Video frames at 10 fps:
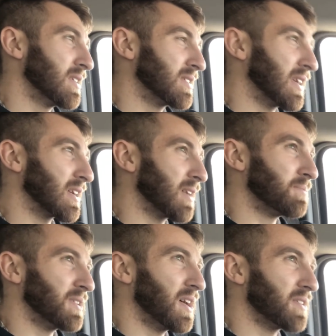think a
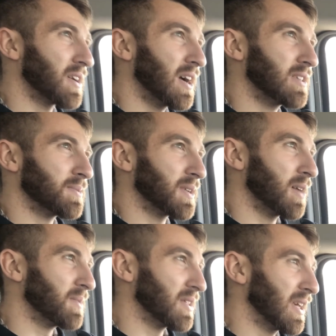couple of other guys will be
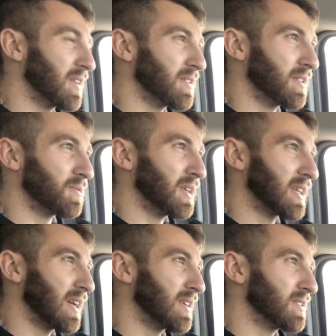coming later in the
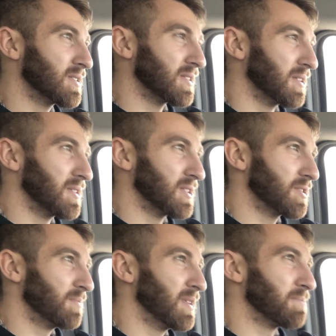weekend, so it
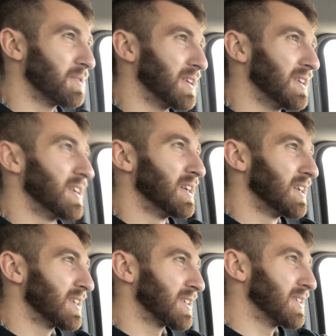should be a pretty
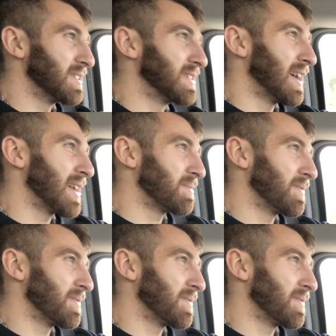good time.